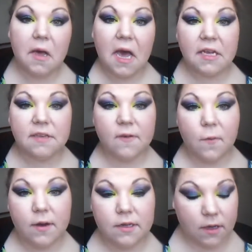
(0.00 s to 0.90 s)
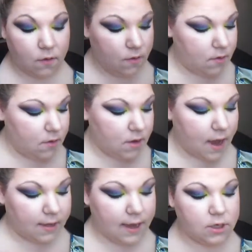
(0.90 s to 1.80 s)
eyes if you want to,
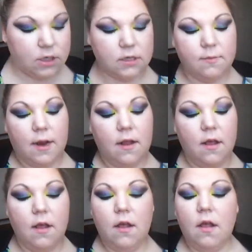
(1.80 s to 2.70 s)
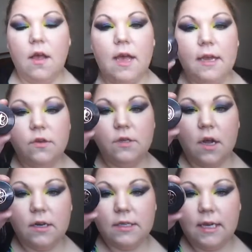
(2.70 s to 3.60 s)
eyelashes. But I use
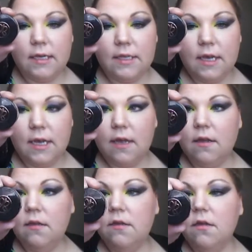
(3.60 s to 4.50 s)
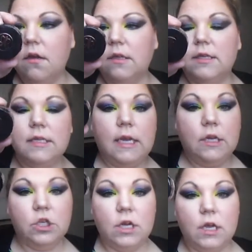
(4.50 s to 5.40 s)
Anastasia,
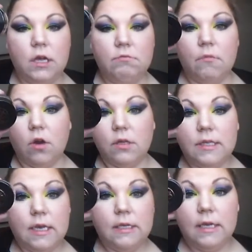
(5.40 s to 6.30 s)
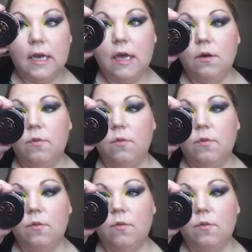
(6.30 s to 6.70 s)
Anastasia, Anastasia,